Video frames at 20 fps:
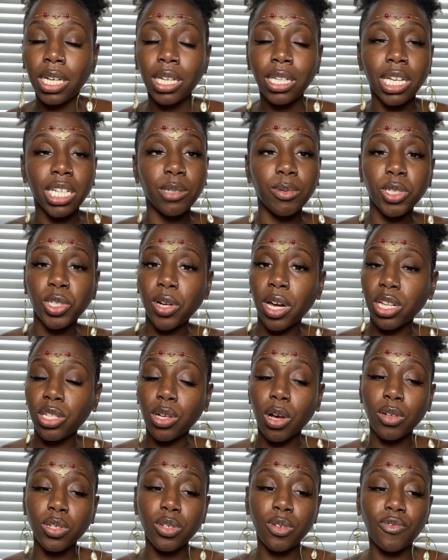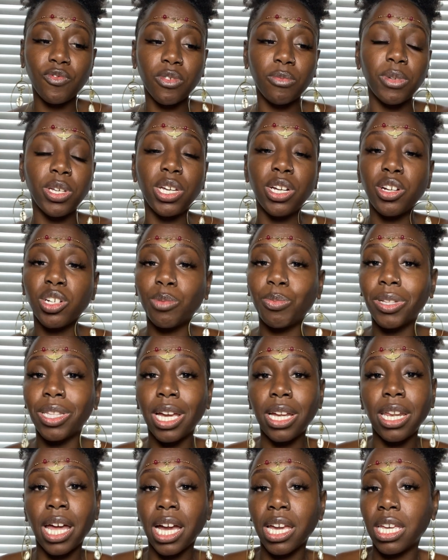that's been trying to talk to you for years, but they
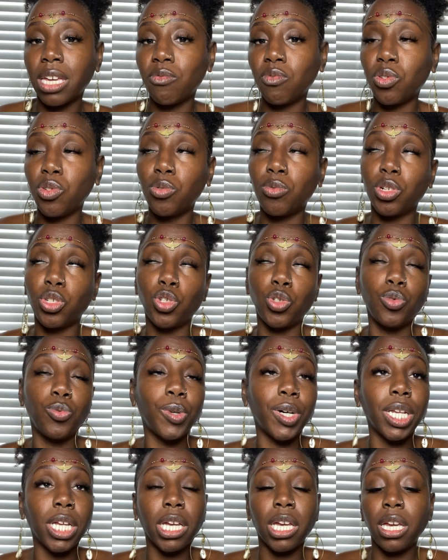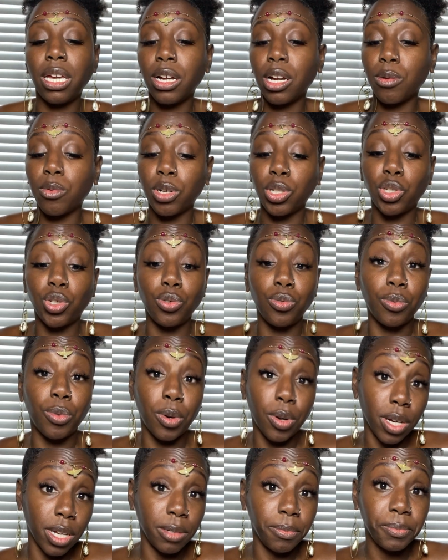not giving you what you want to hear, what you
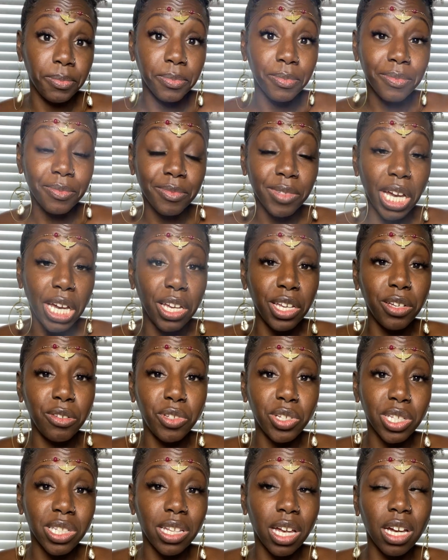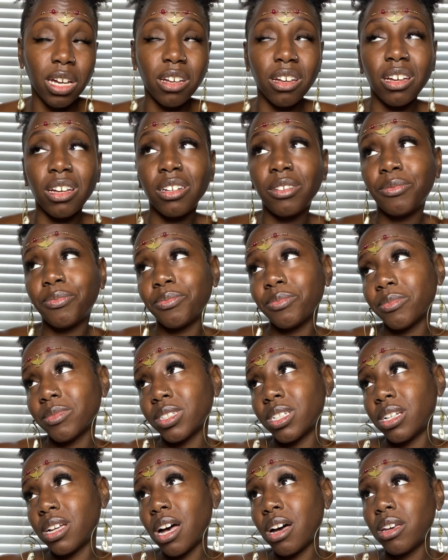want. And you just like, I'll
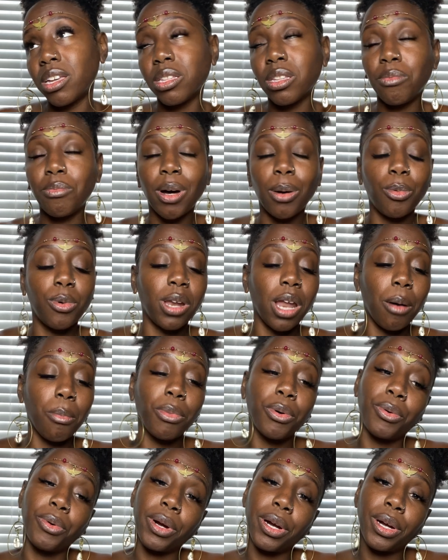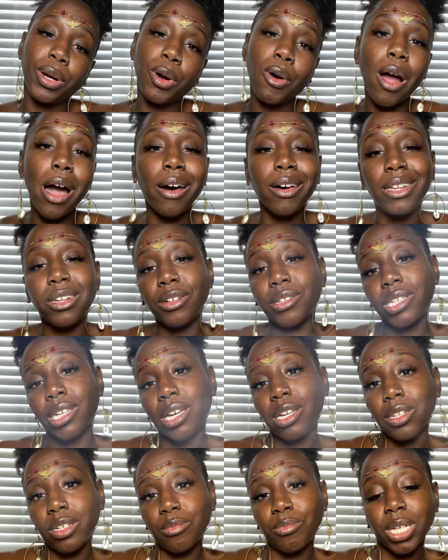hit them up when I'm bored, or I'll
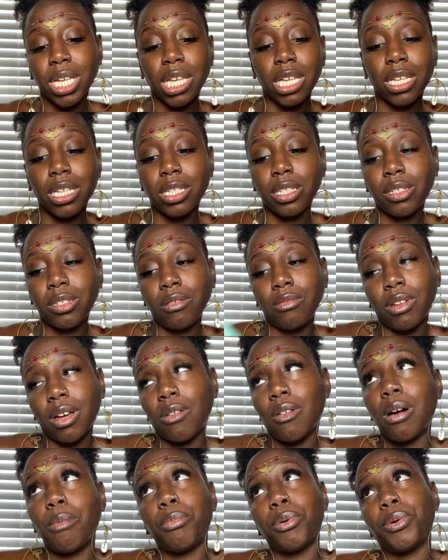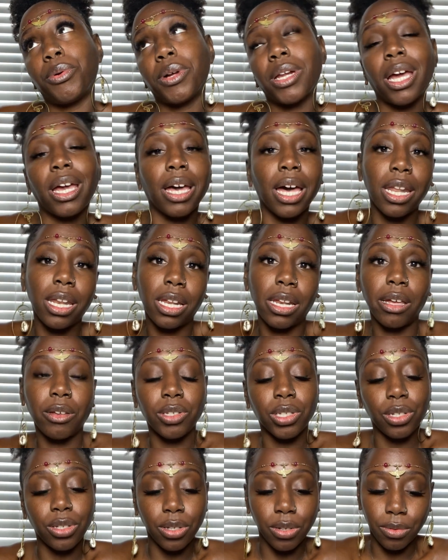entertain them because, you know, I'm bored. I ain't got nothing else
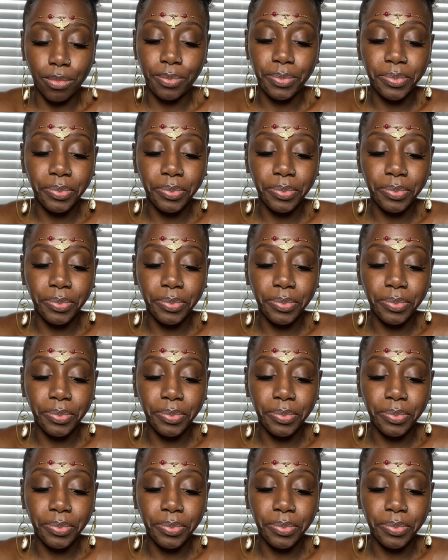to do.